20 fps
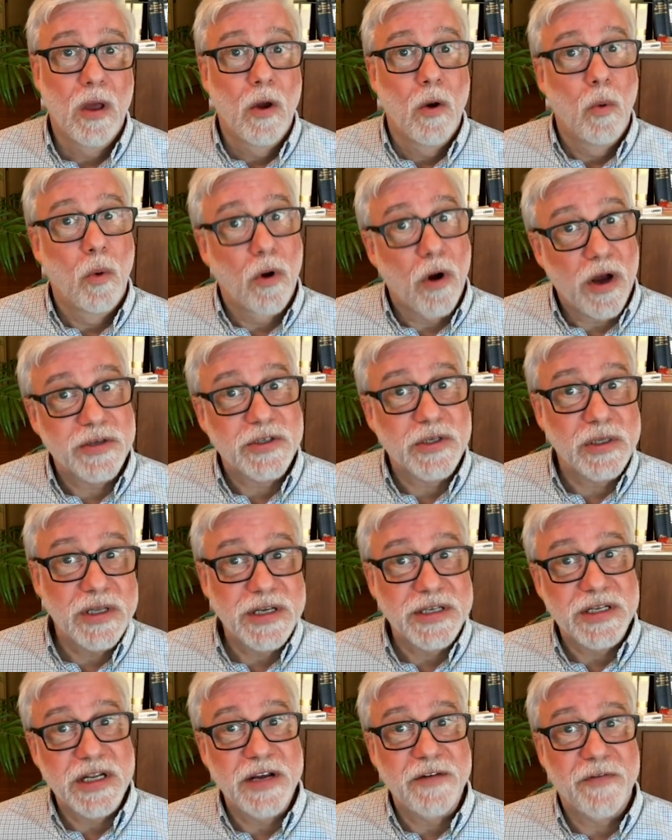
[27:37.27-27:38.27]
We're also
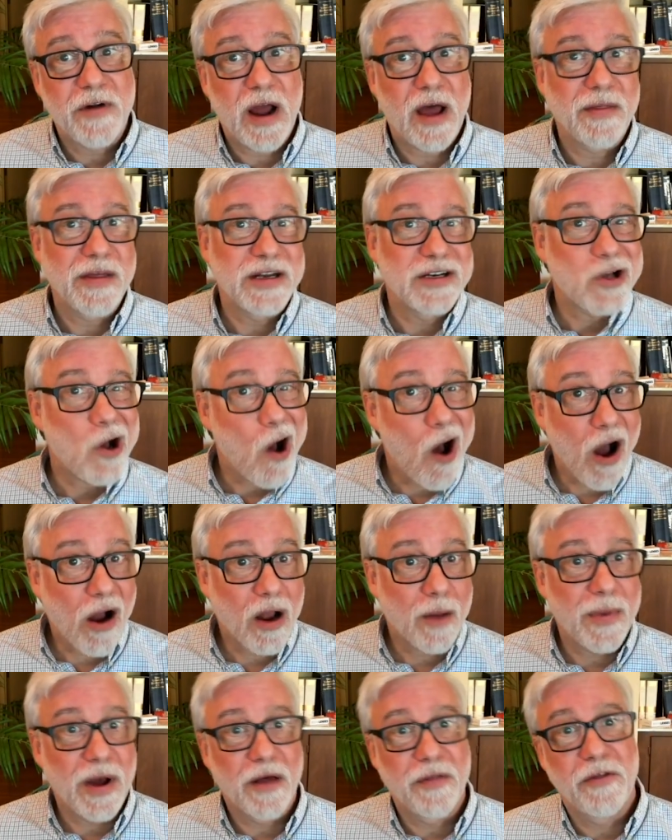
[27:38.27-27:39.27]
listening for how they
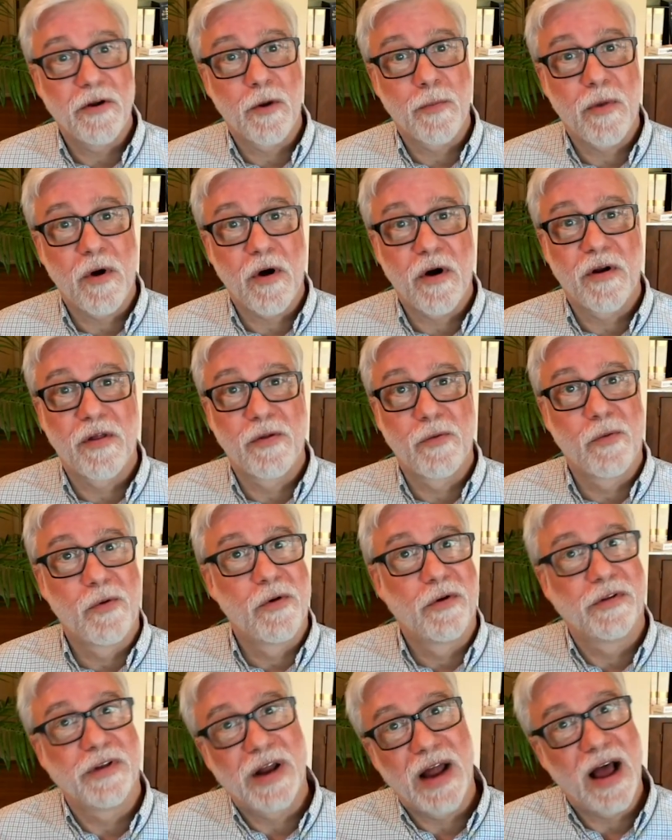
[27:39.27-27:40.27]
talk about their part of the
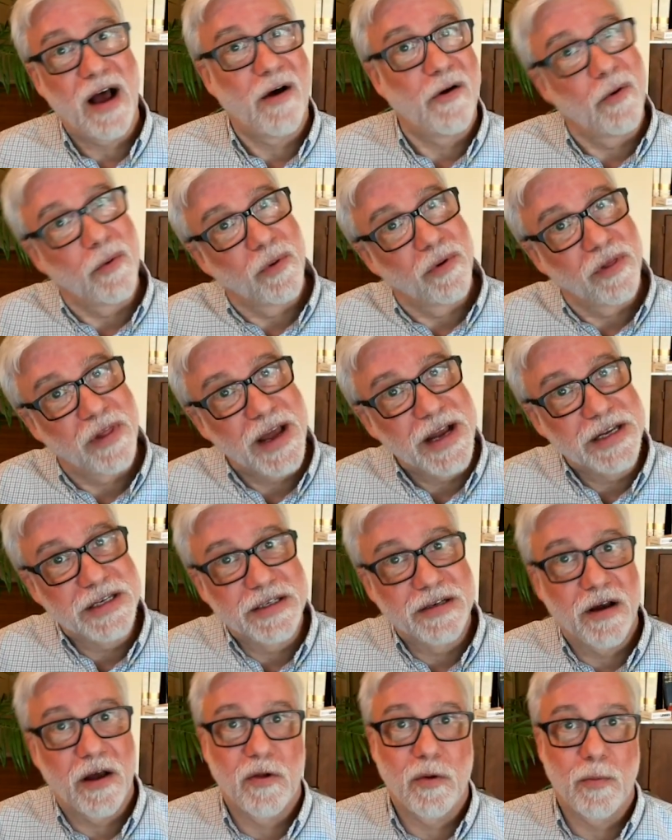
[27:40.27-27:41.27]
world and how it relates
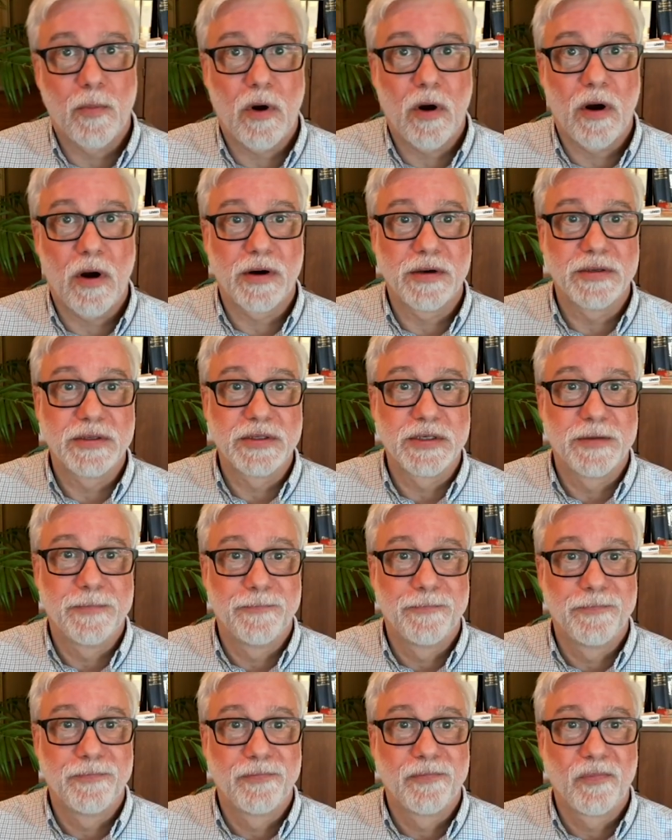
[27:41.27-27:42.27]
to other parts.
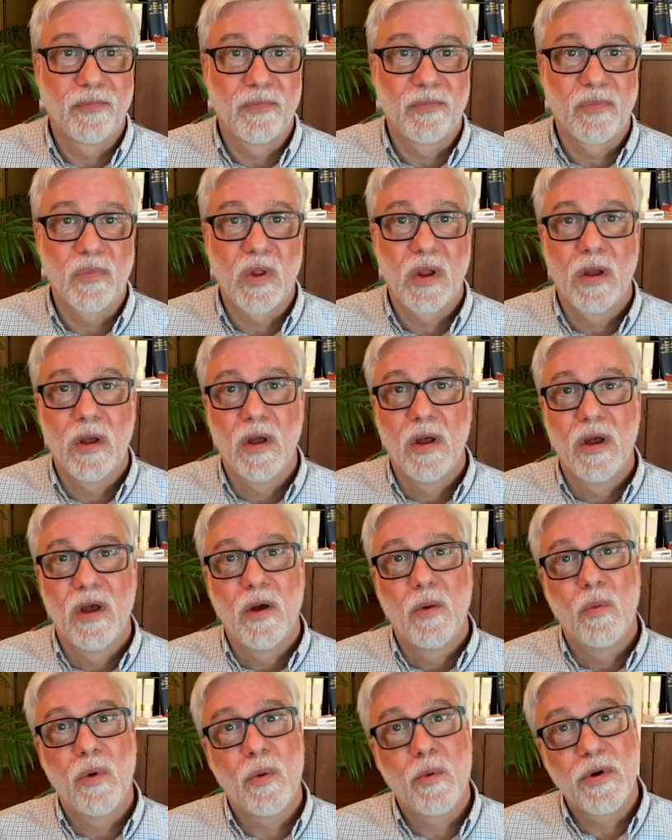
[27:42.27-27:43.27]

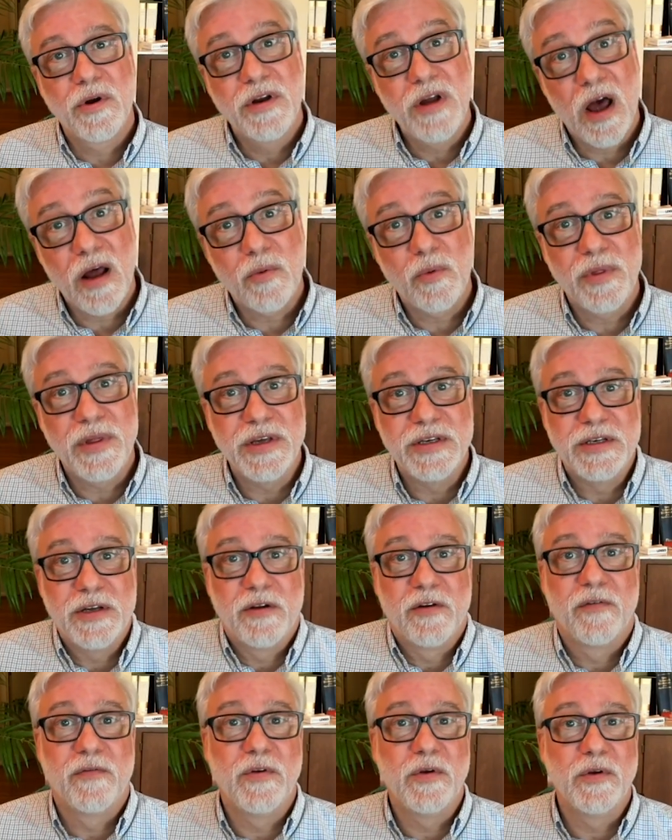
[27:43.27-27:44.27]
When we're done with these
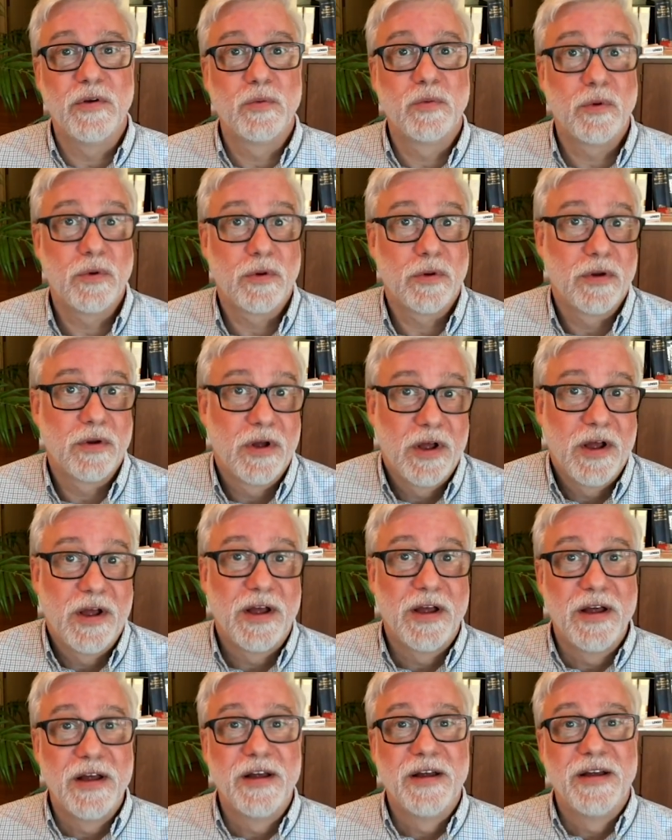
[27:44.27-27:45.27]
interviews, we'll
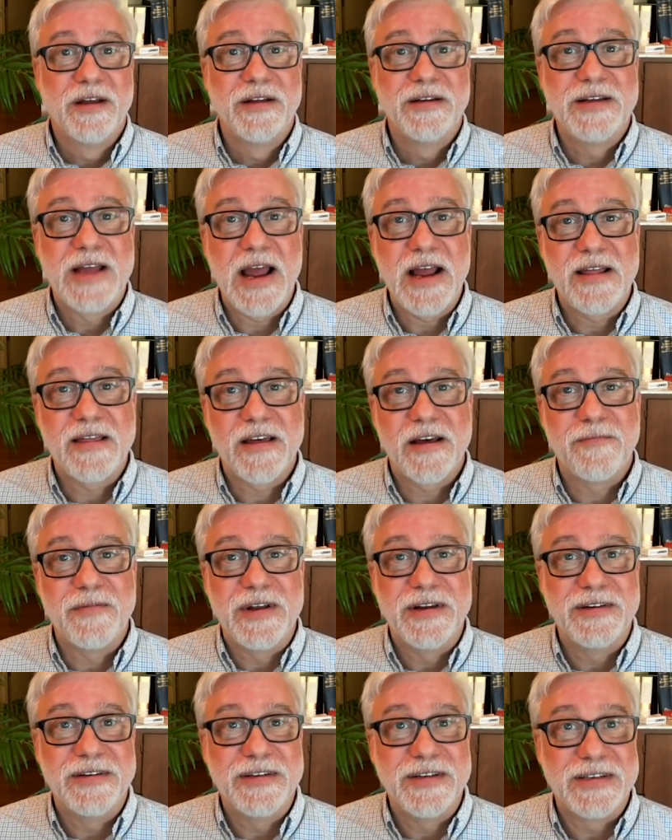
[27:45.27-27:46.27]
take them
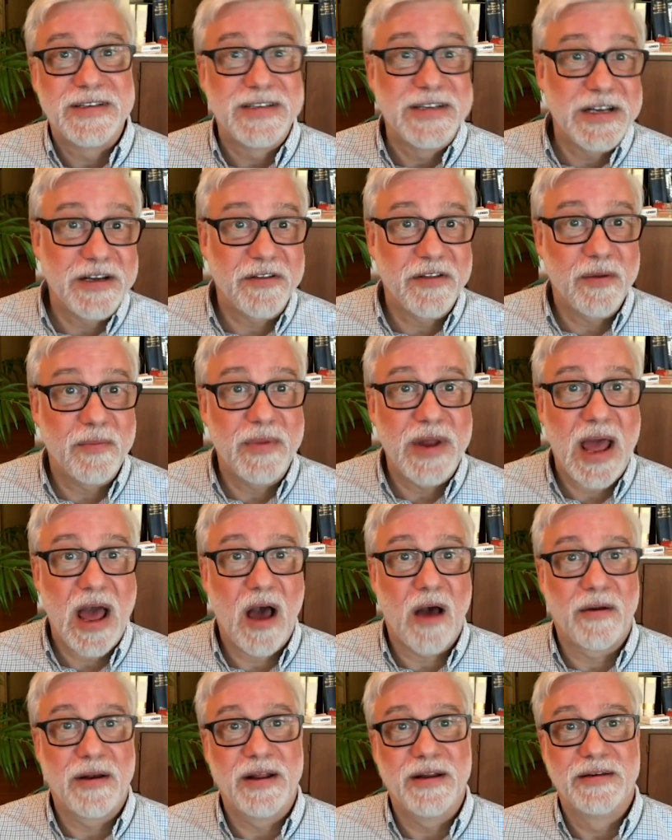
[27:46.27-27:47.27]
and distill them
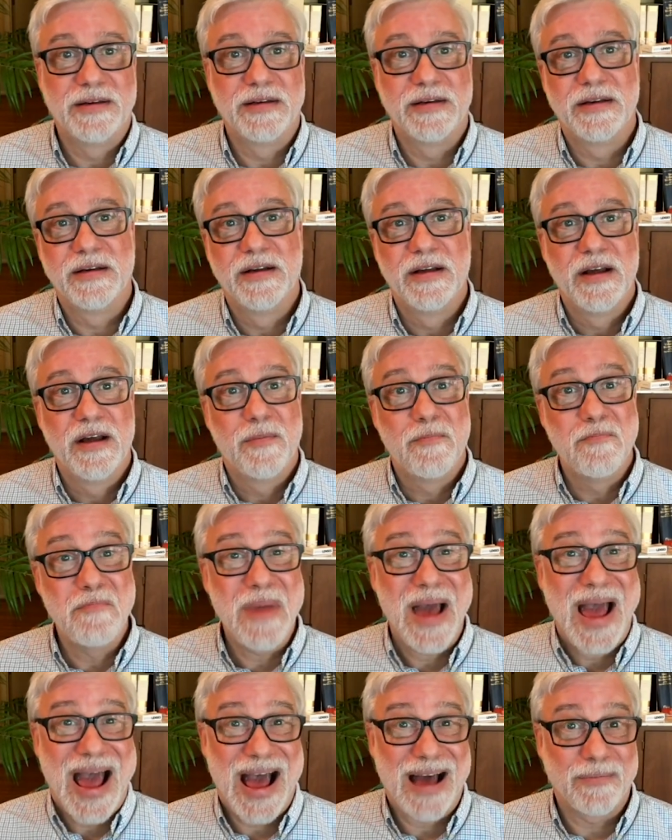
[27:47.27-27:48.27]
down into
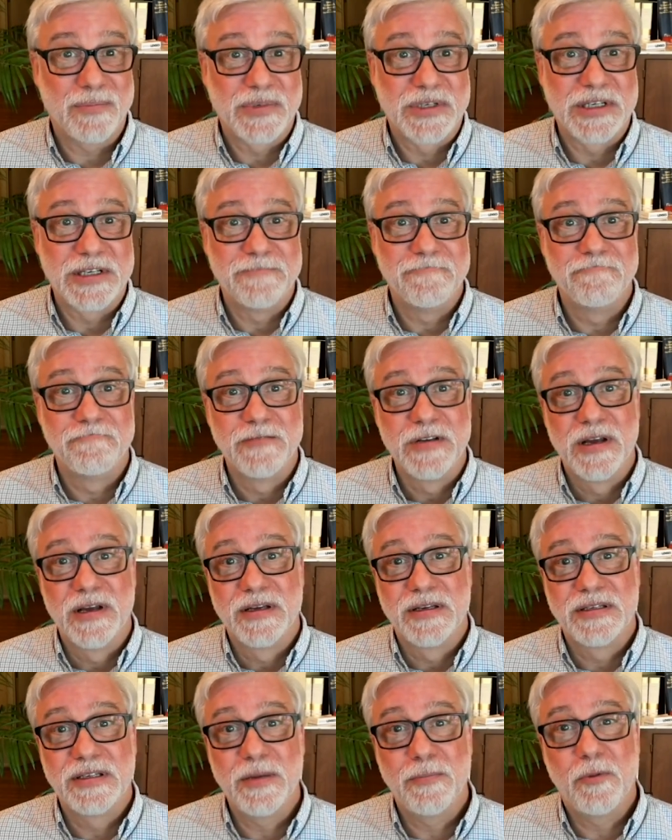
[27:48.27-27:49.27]
maps and
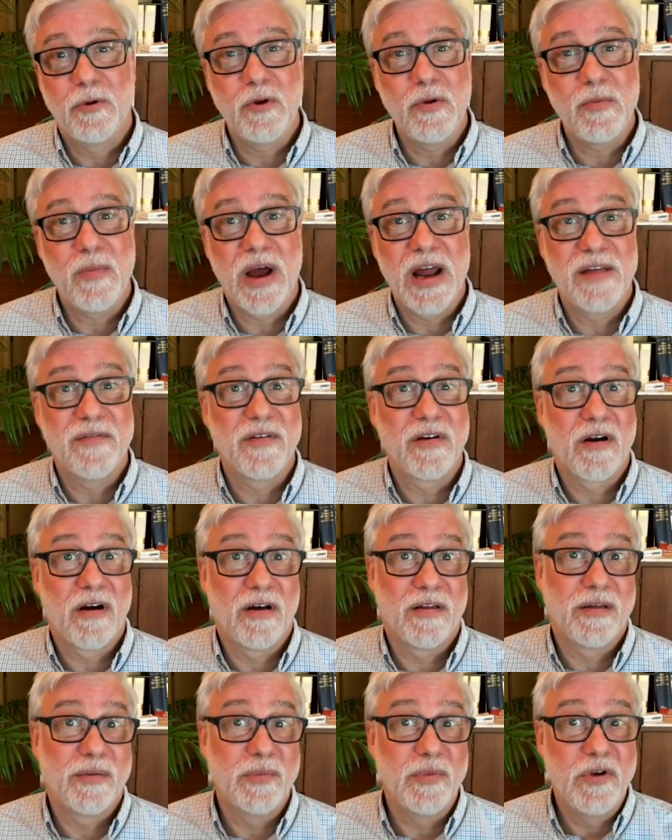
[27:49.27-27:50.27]
simple, you might even
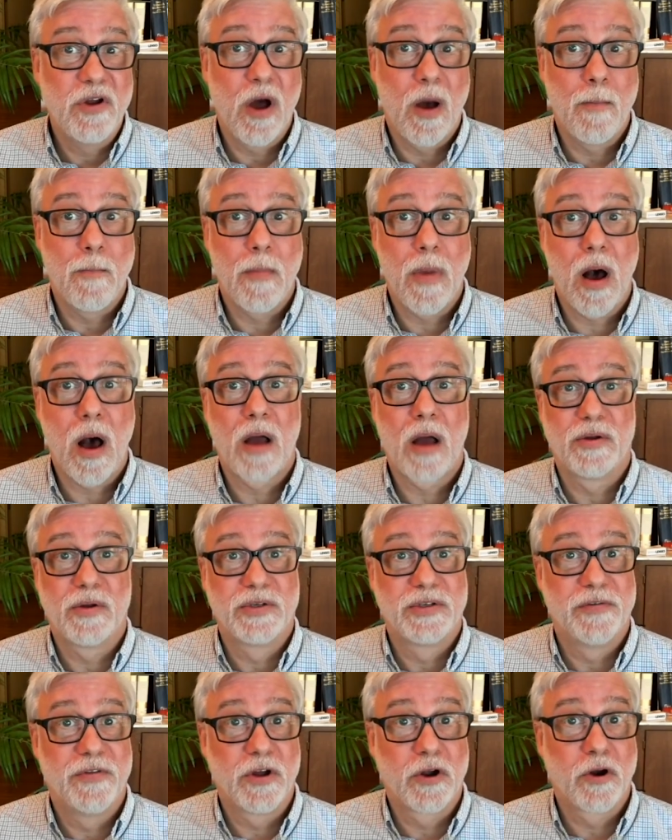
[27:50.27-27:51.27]
call them dumb
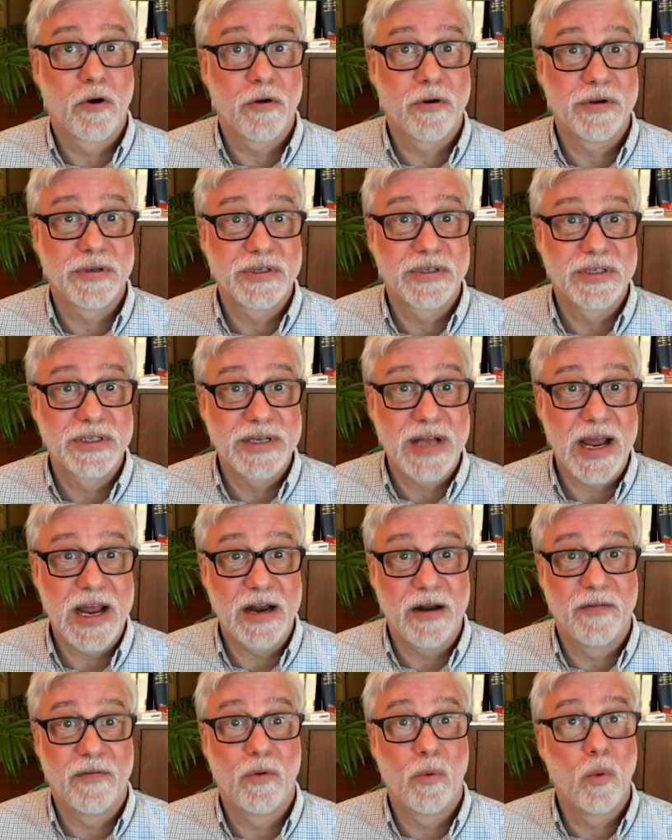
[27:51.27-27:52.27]
models of the current
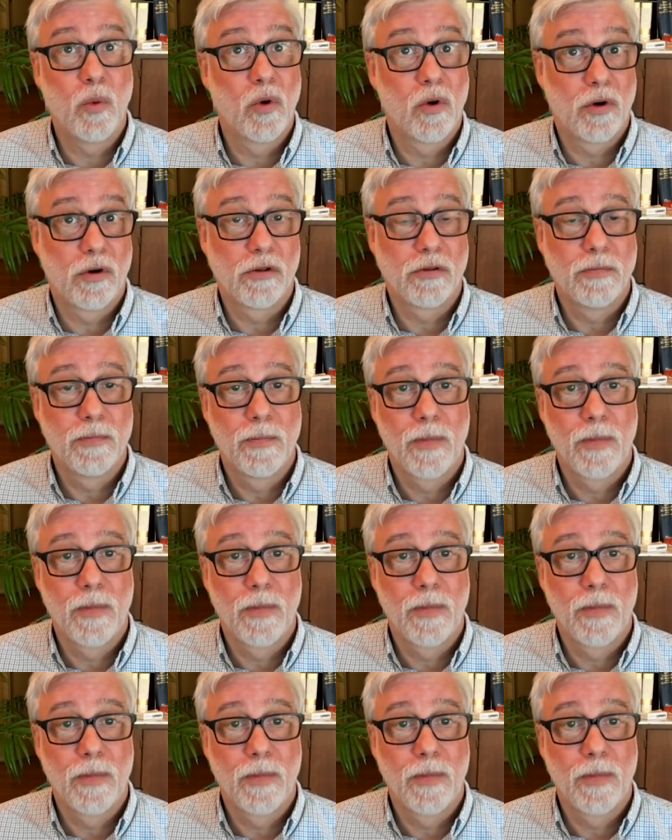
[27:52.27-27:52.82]
state of the world.